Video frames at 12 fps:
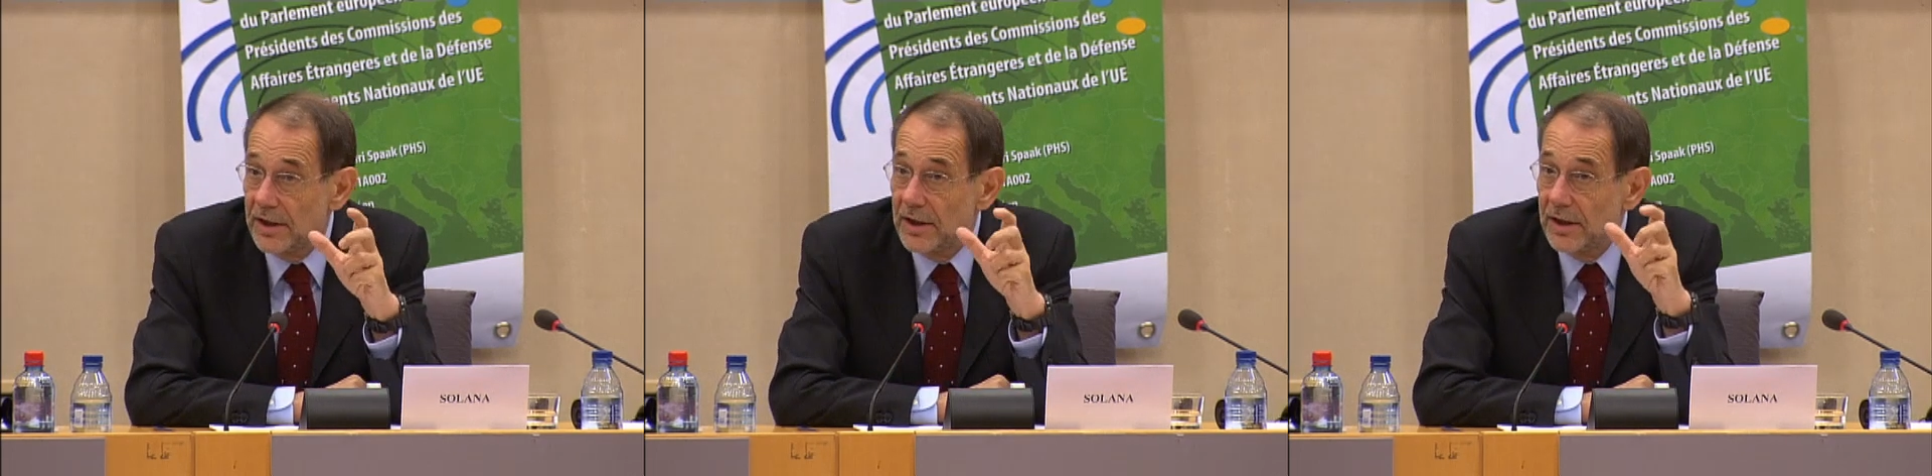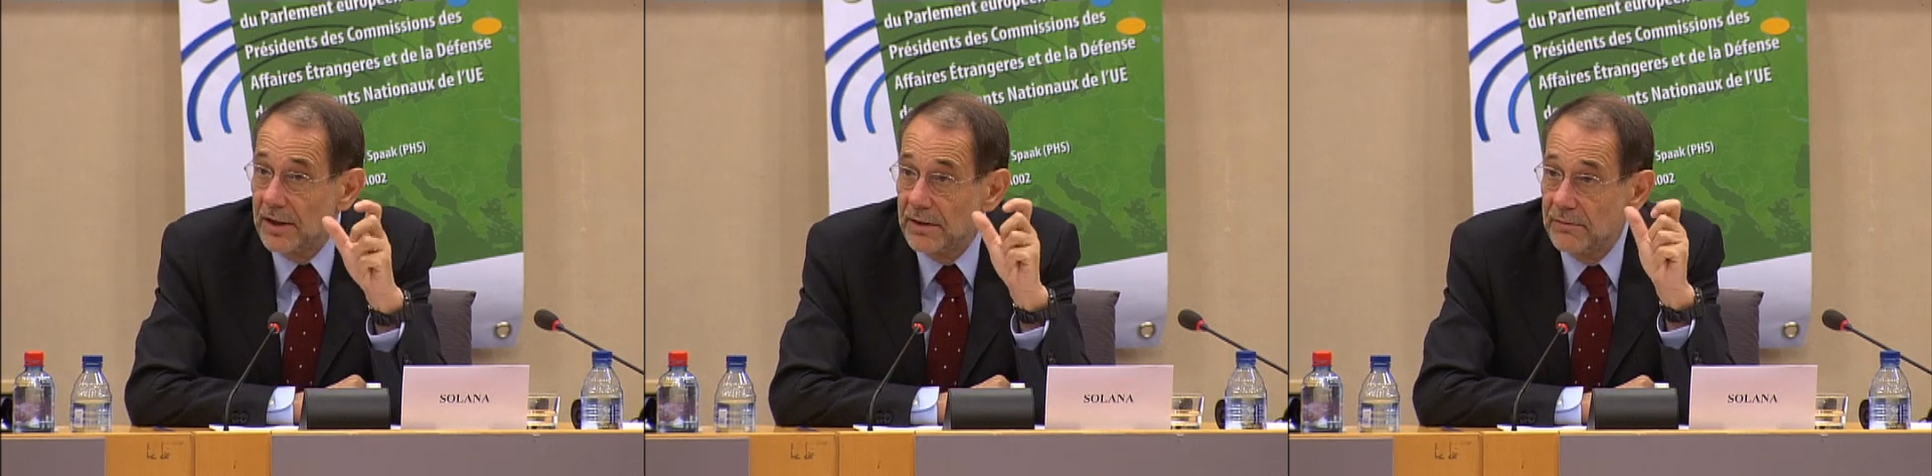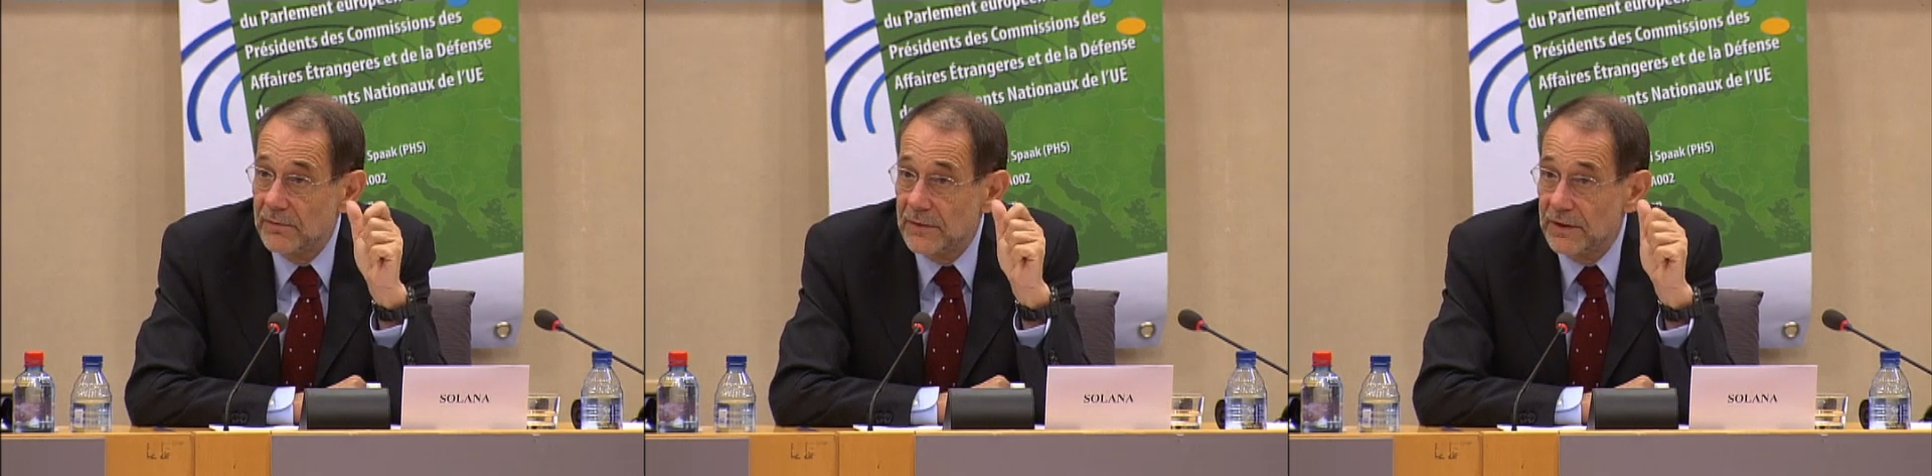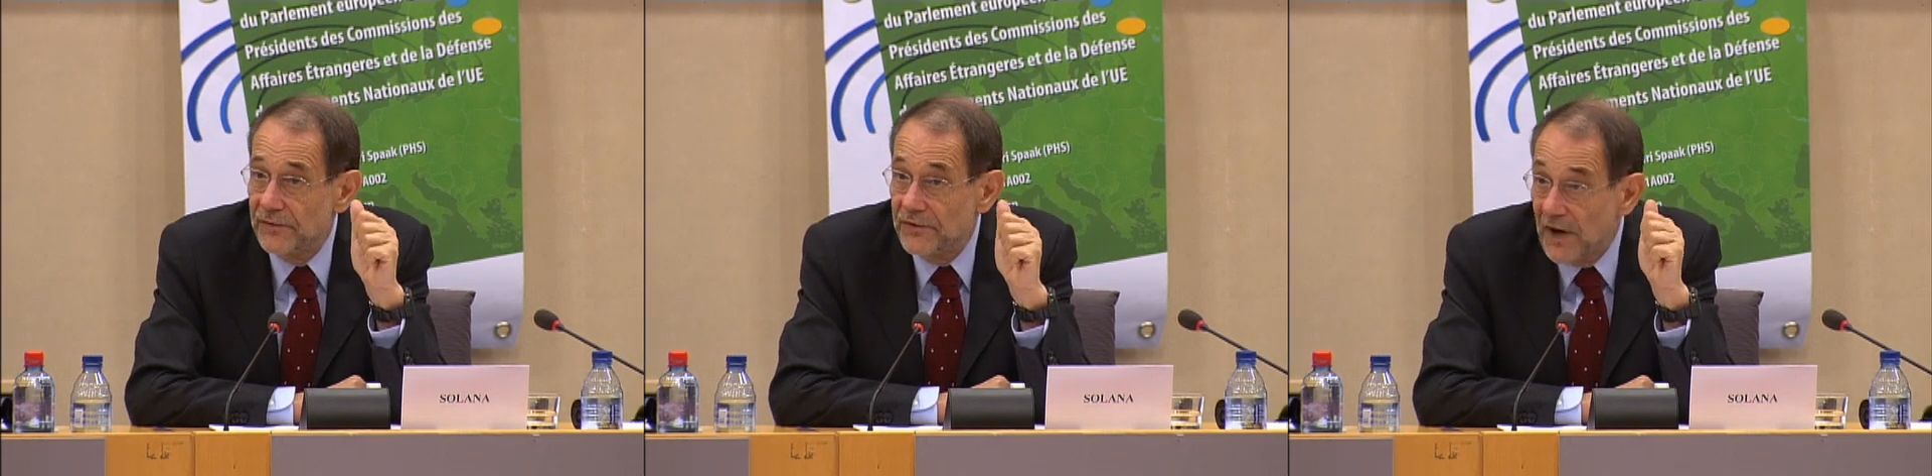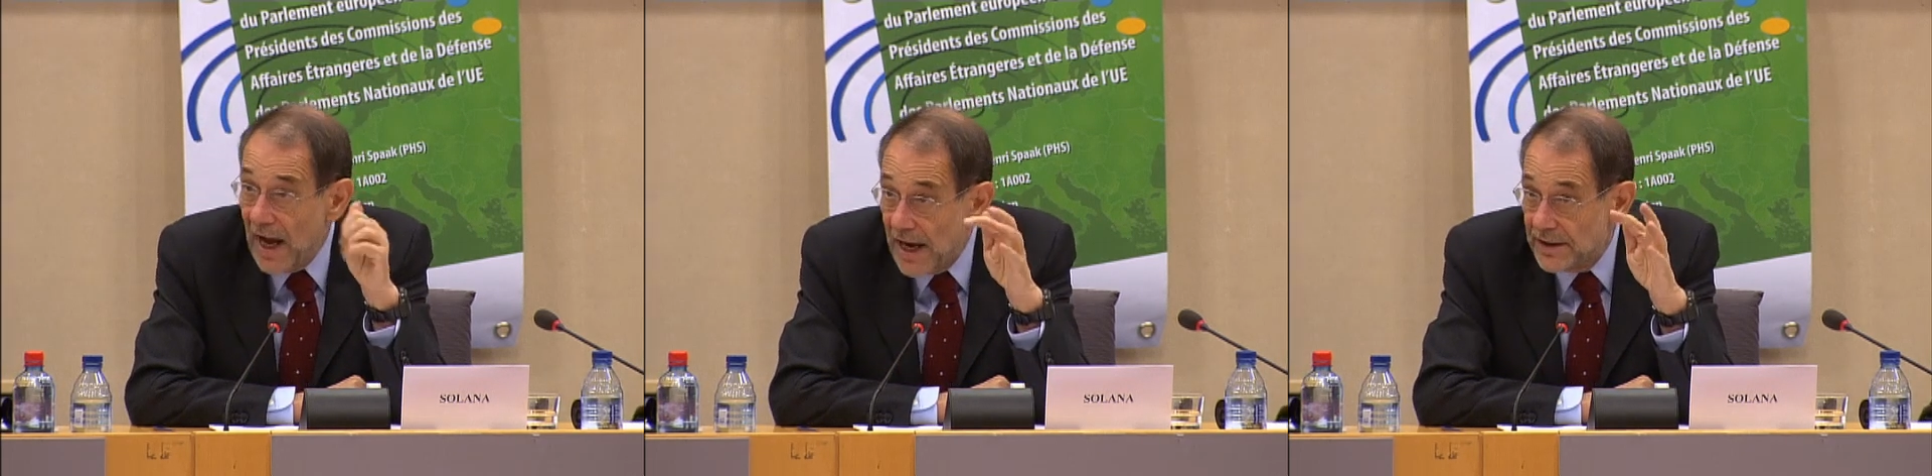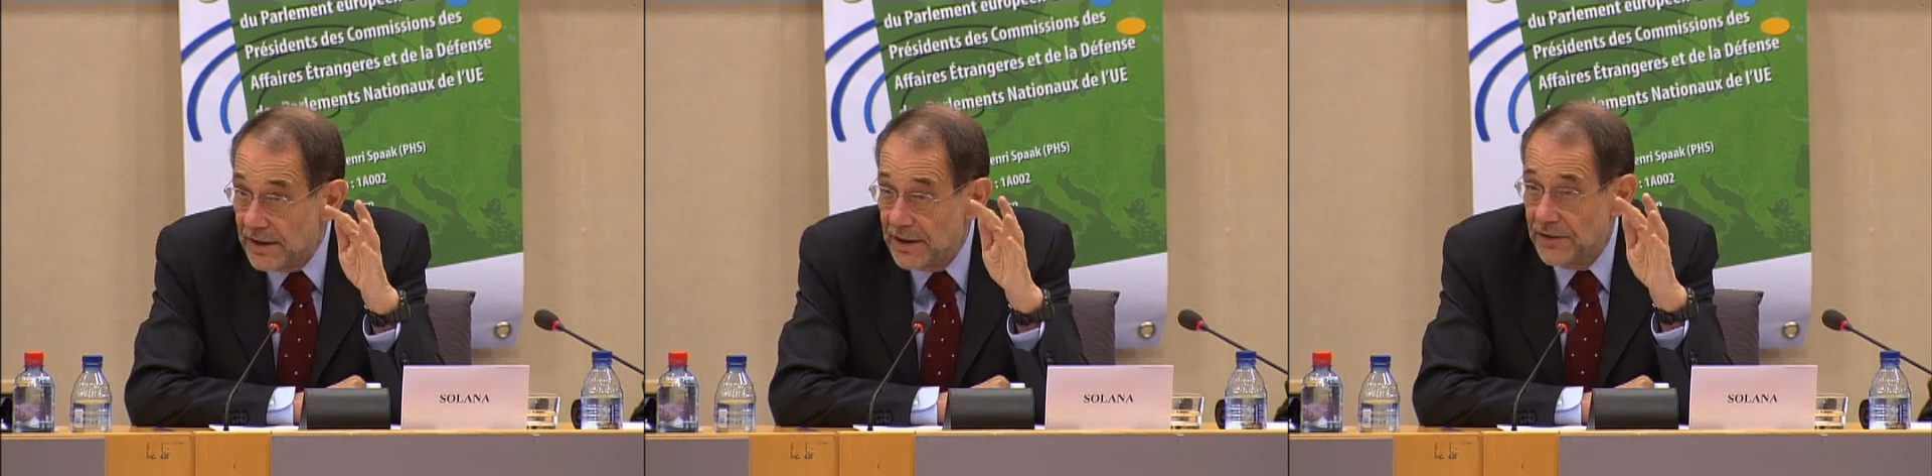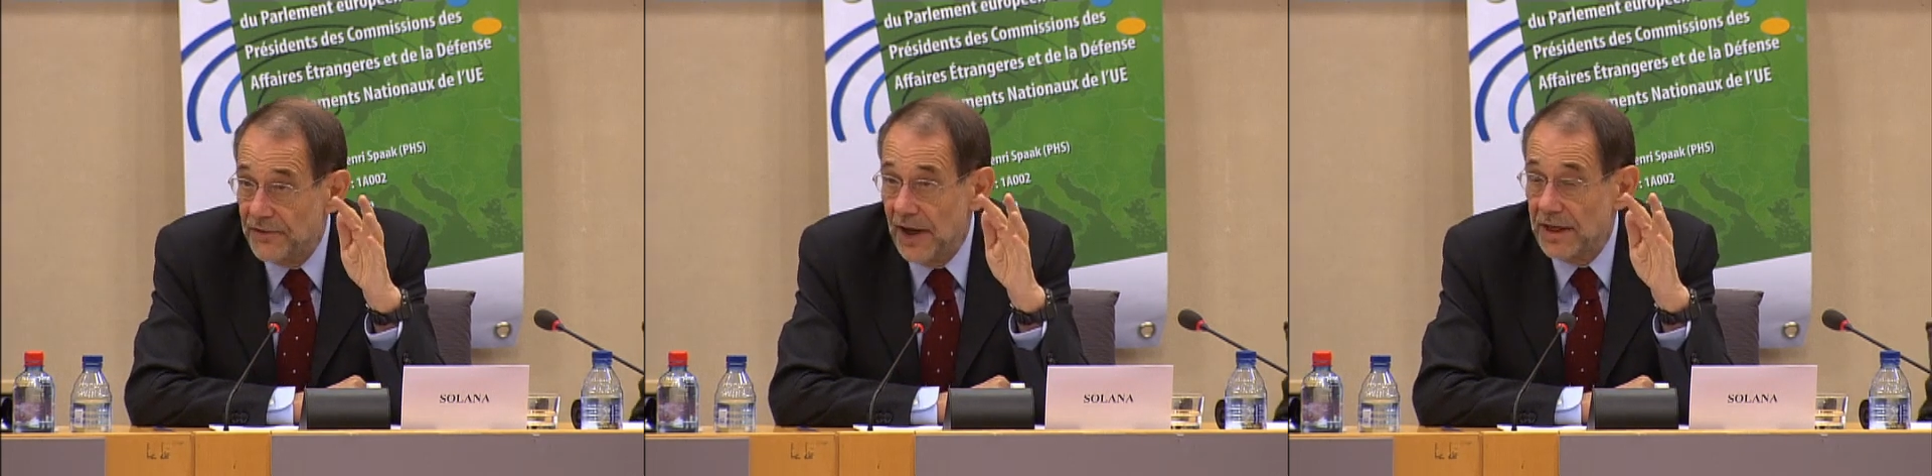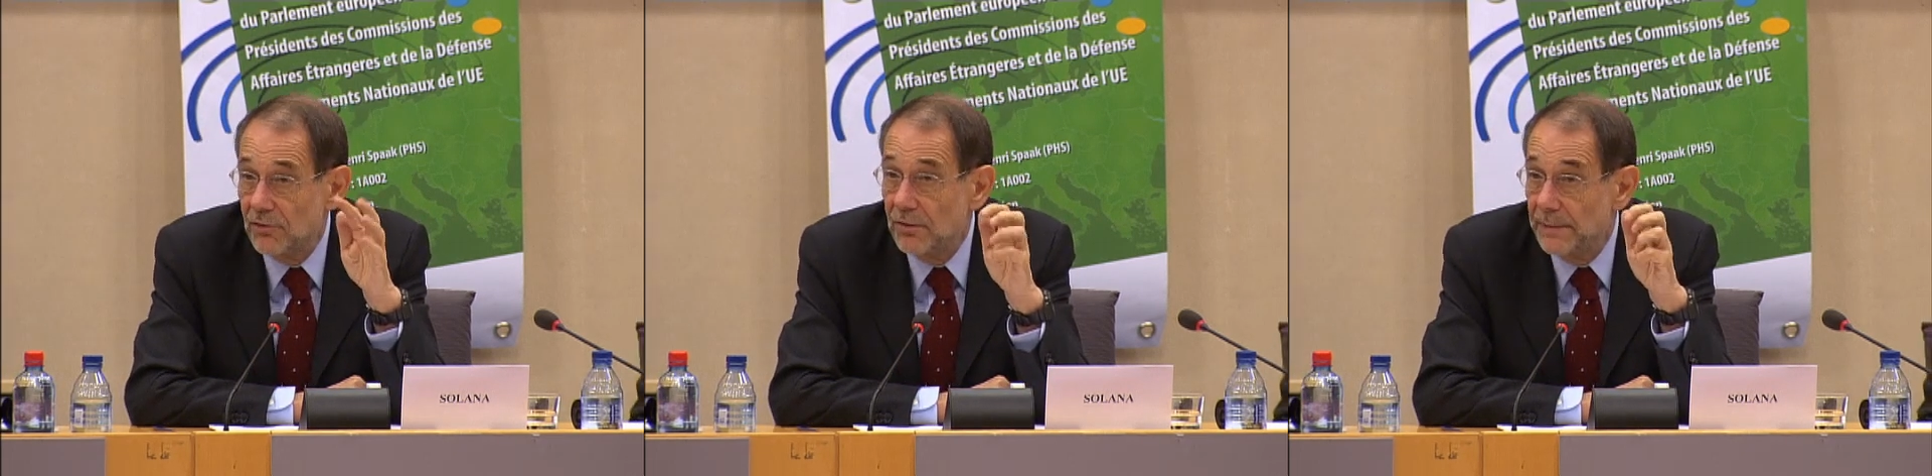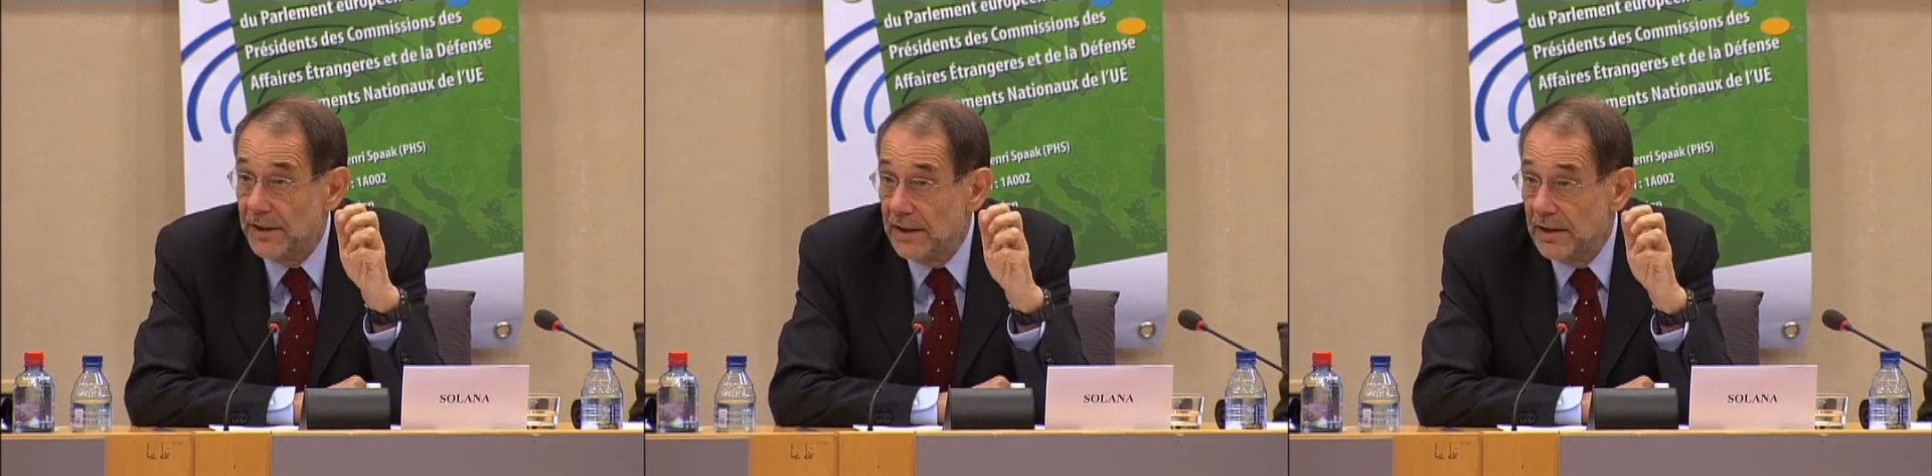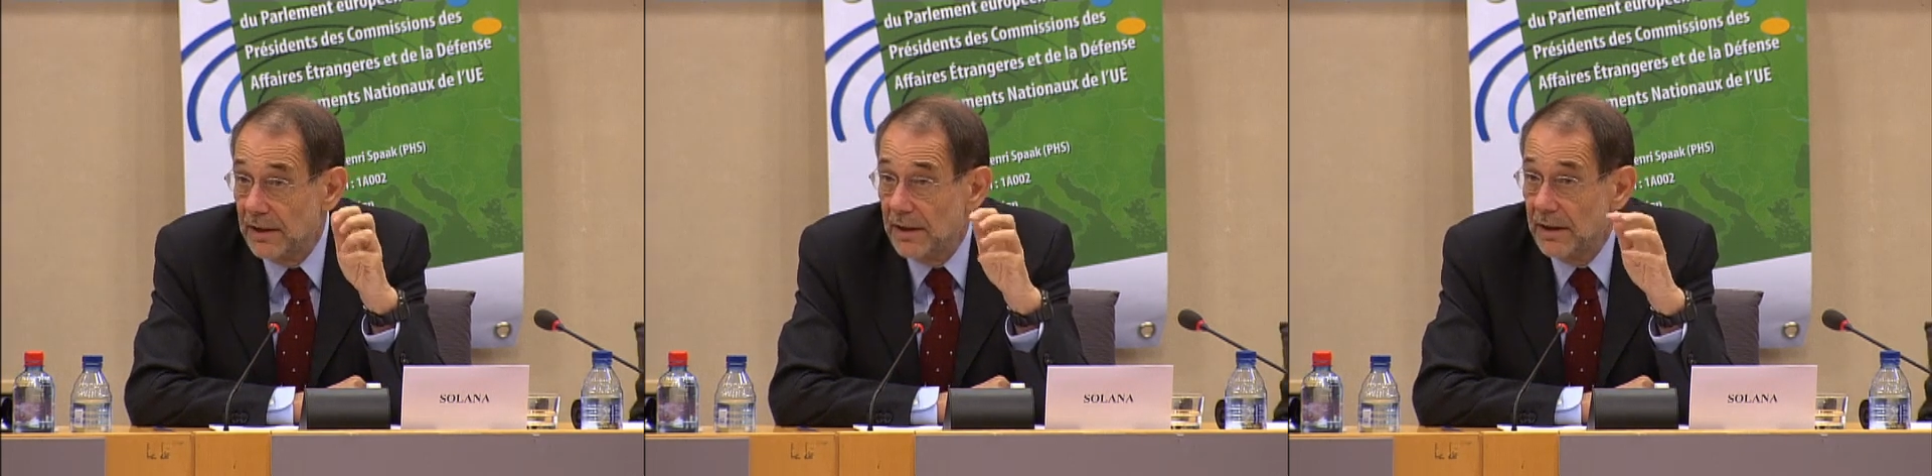this Friday will be